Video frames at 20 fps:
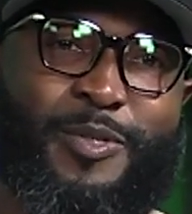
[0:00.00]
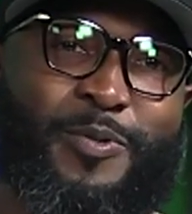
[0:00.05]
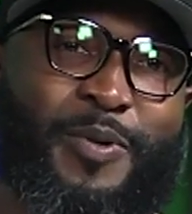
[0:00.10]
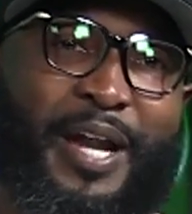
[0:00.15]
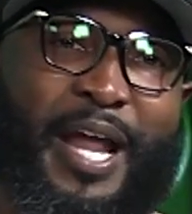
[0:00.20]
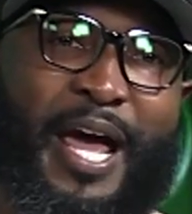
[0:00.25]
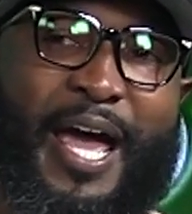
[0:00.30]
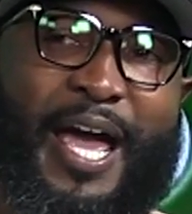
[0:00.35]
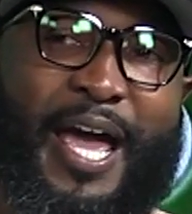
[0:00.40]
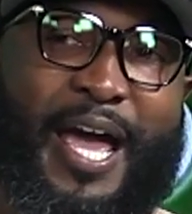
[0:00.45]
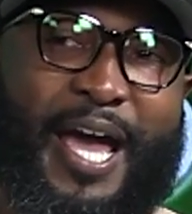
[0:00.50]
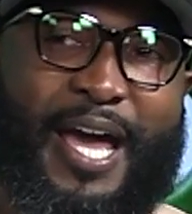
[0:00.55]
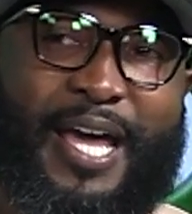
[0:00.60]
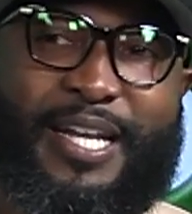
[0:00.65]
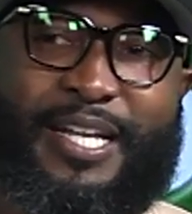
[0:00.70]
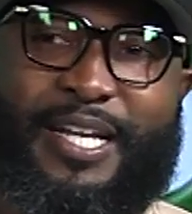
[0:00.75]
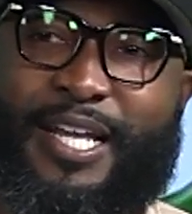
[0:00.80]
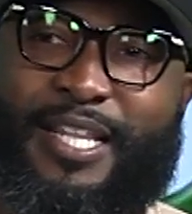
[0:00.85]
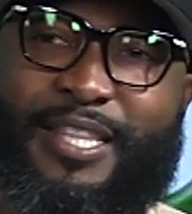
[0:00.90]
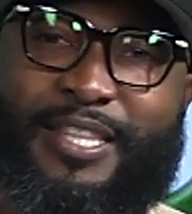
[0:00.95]
what I
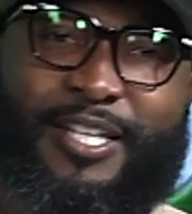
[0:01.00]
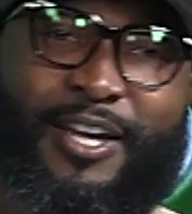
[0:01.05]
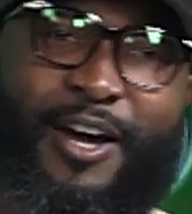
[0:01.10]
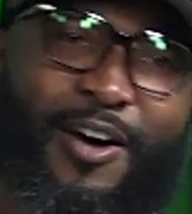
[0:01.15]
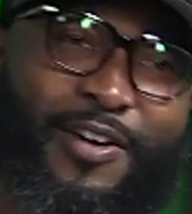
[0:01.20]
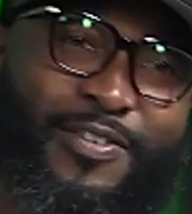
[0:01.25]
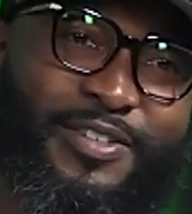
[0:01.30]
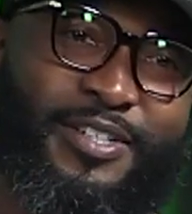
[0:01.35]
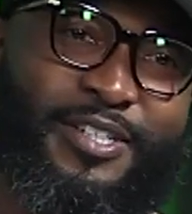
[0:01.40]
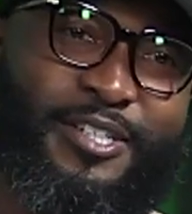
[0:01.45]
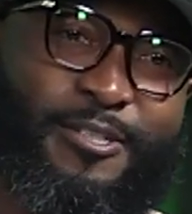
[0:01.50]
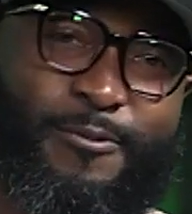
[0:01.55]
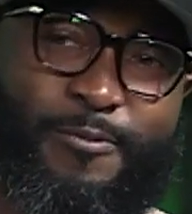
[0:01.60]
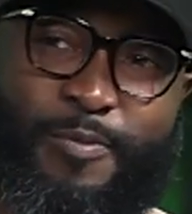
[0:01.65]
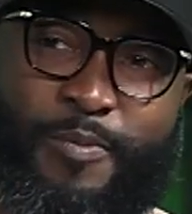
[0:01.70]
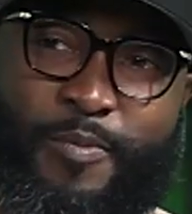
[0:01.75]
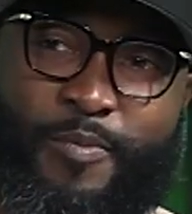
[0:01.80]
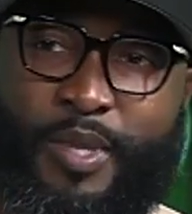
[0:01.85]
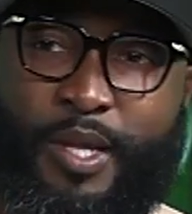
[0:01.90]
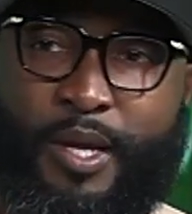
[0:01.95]
add in the offer.
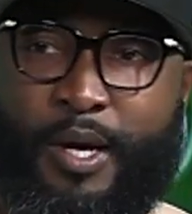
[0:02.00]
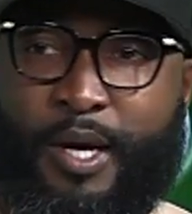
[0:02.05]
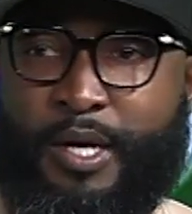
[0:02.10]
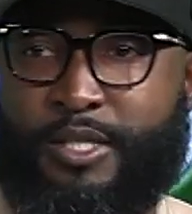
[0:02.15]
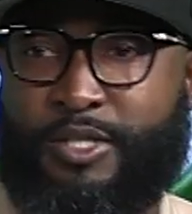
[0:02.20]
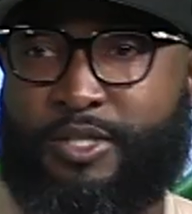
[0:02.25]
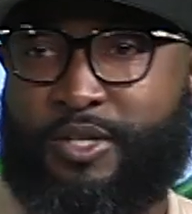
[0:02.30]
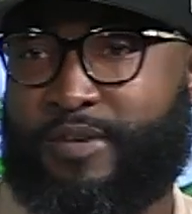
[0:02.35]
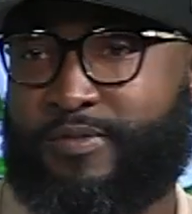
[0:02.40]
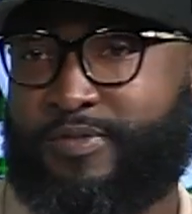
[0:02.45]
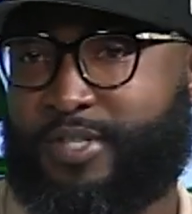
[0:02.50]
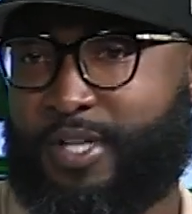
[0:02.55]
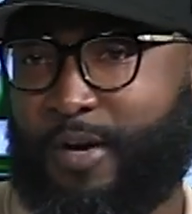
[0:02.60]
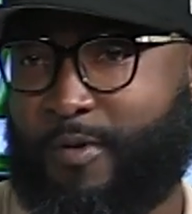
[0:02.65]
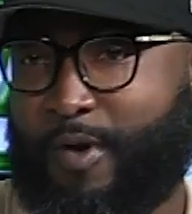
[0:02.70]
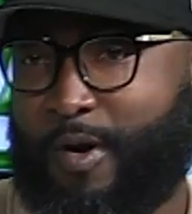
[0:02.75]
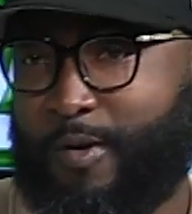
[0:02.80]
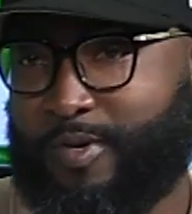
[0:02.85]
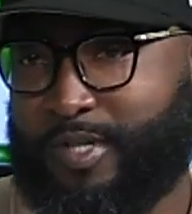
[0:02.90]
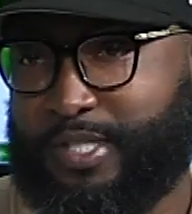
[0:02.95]
So if
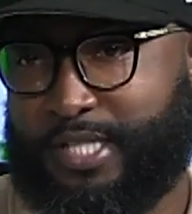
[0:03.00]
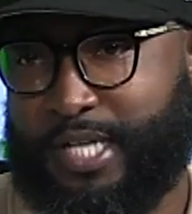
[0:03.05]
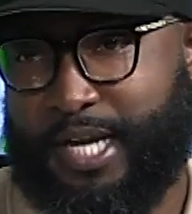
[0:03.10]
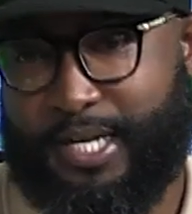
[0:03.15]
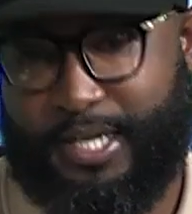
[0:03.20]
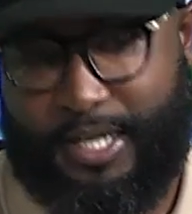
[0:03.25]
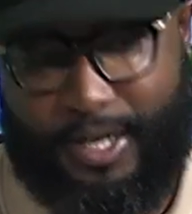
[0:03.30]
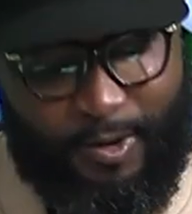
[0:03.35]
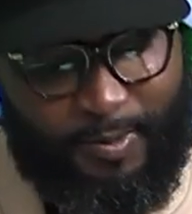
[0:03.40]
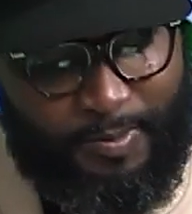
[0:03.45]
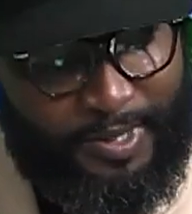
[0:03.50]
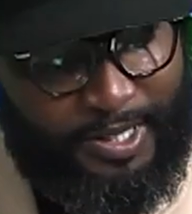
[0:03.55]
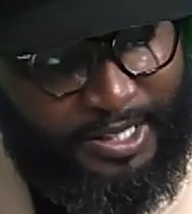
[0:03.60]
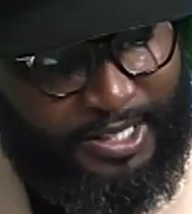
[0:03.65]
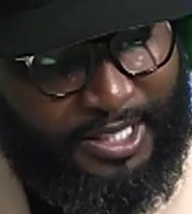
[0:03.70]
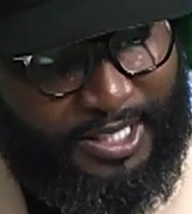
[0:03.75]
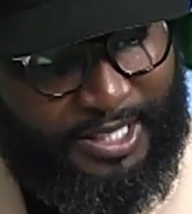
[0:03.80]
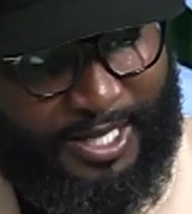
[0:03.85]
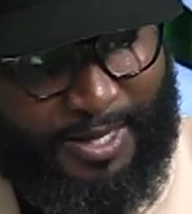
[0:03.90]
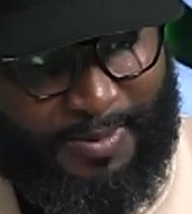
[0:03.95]
someone will say no because
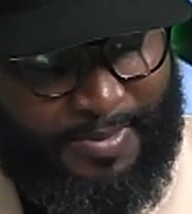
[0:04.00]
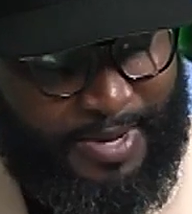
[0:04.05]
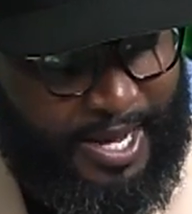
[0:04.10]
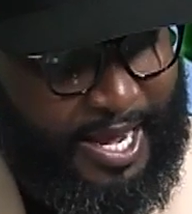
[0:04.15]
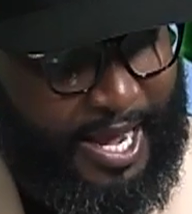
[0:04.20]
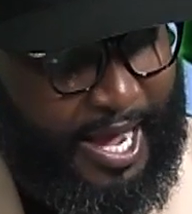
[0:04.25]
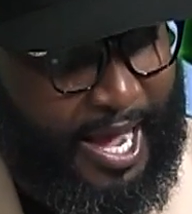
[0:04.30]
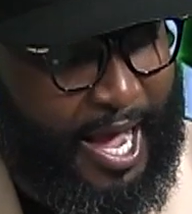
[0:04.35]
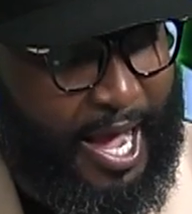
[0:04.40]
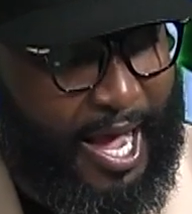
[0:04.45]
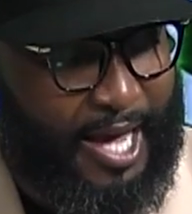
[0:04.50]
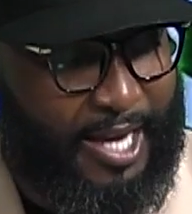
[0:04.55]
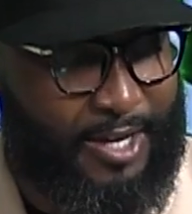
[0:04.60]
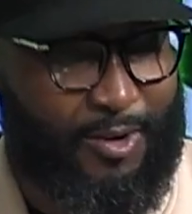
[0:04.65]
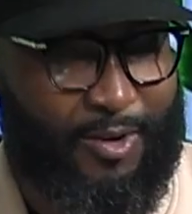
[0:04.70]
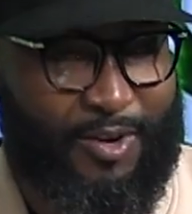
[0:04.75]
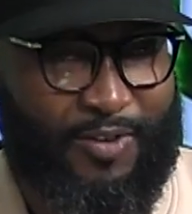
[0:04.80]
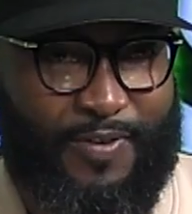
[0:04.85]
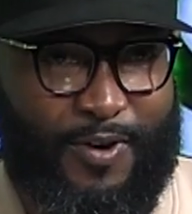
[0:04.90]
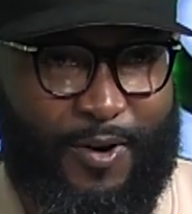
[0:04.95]
they say, "Man, how I
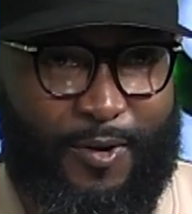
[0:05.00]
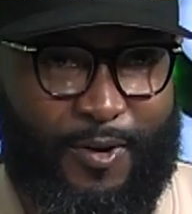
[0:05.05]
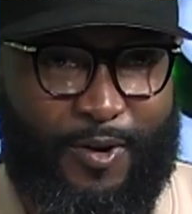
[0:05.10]
know the phone